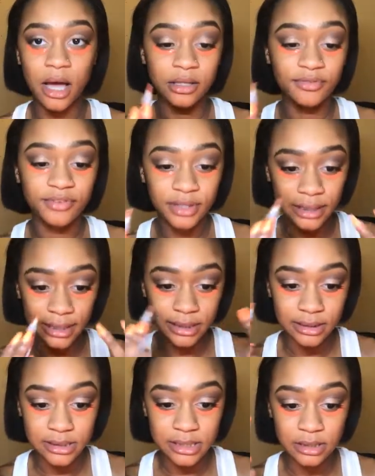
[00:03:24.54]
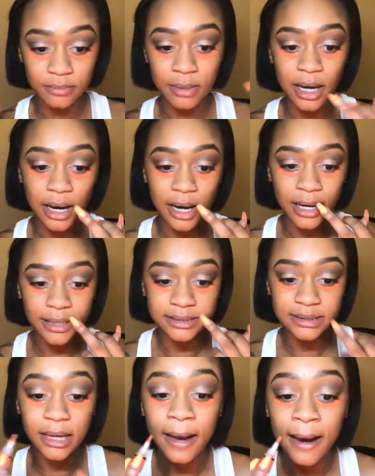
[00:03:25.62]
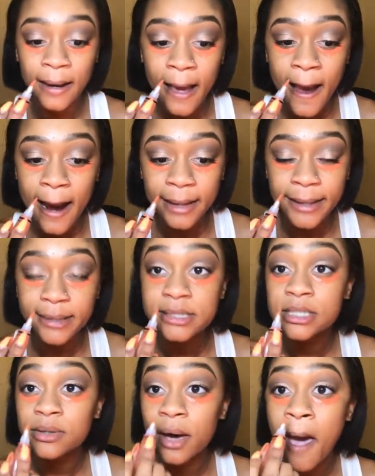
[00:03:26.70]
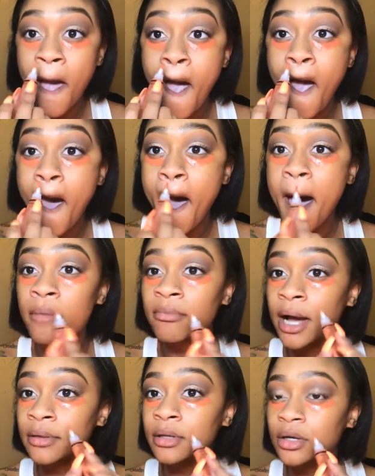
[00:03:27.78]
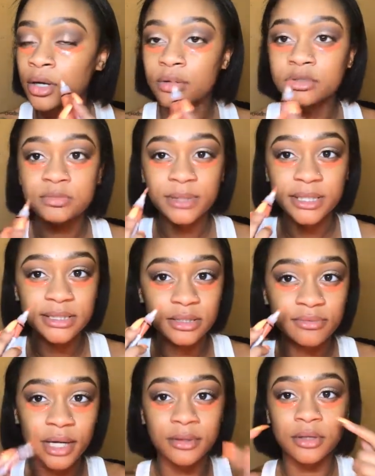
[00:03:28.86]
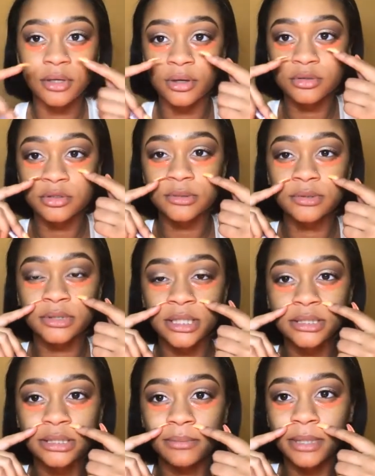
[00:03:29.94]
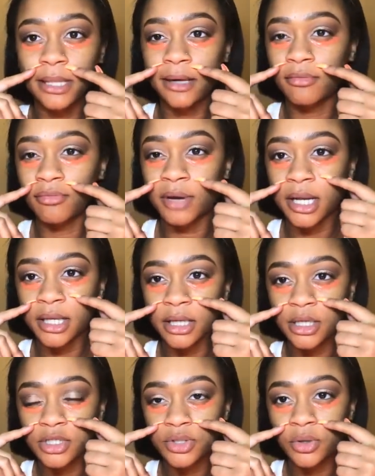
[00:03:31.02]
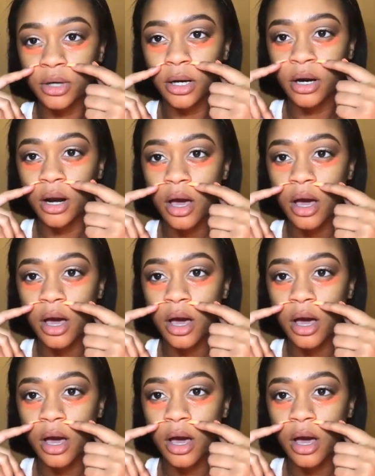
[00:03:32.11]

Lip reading: I only feel that I need this under my eyes, and I like to do it around the nose, because around the nose tends to be like reddish or